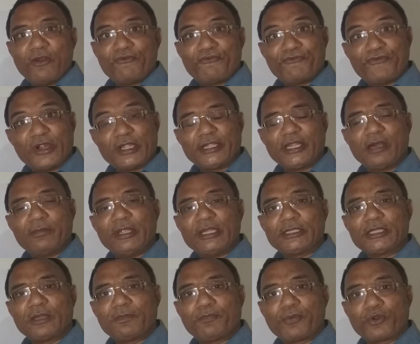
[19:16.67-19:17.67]

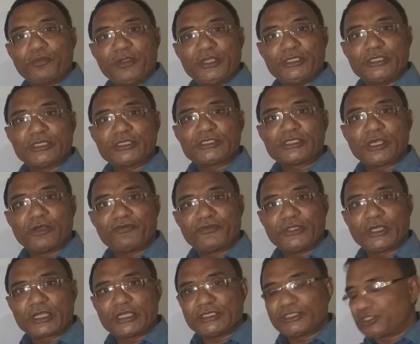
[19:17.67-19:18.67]
fundamental provisions of
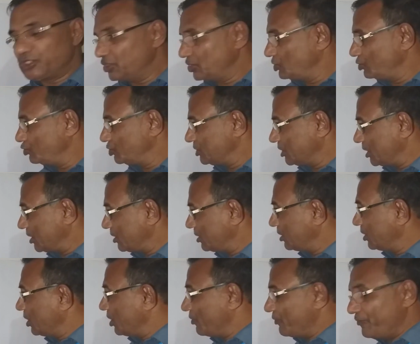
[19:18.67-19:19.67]
the
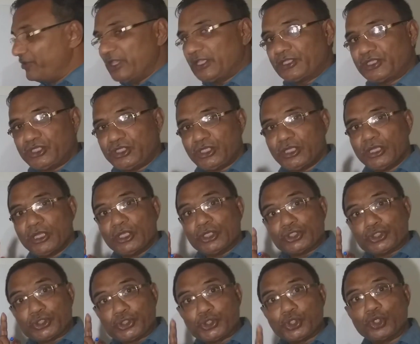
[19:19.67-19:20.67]
constitution, which
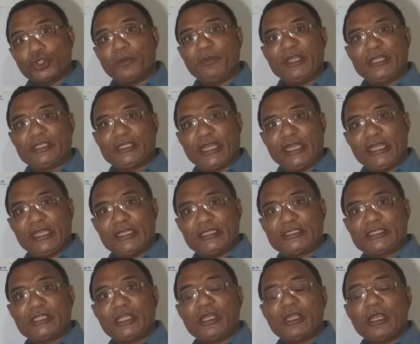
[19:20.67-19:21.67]
should be
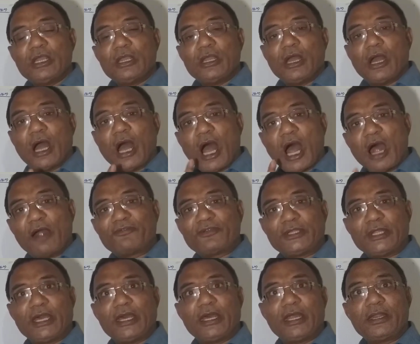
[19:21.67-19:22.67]
changed
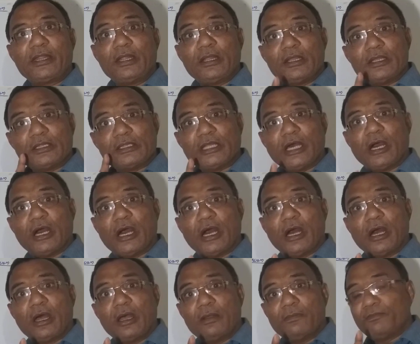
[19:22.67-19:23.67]
after
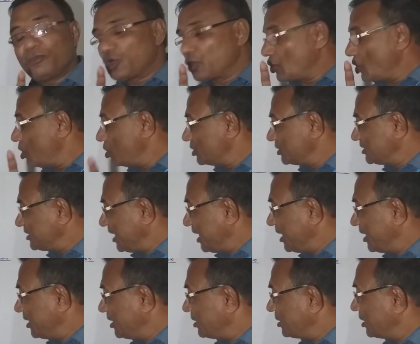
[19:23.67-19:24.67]
the
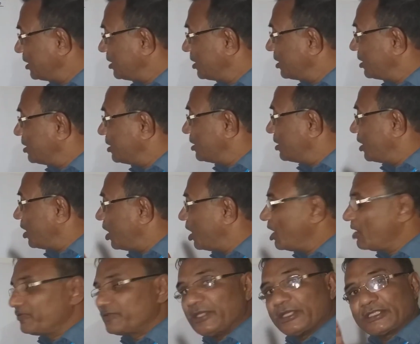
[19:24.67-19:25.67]
consent
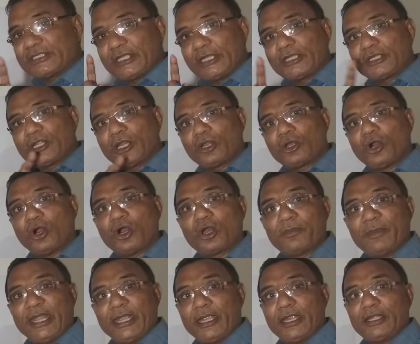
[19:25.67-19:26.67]
of the central
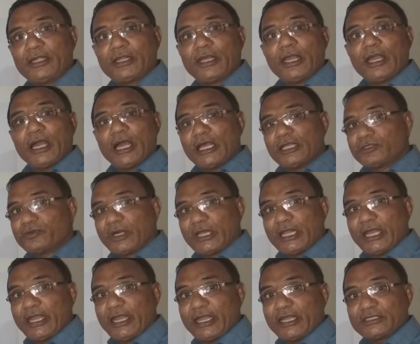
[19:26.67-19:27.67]
government as well
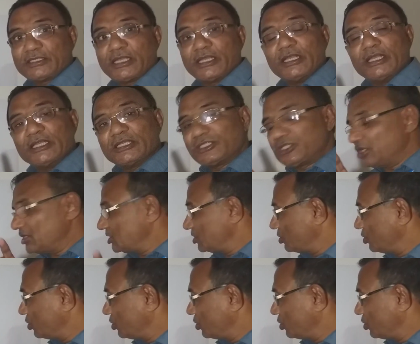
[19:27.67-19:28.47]
as state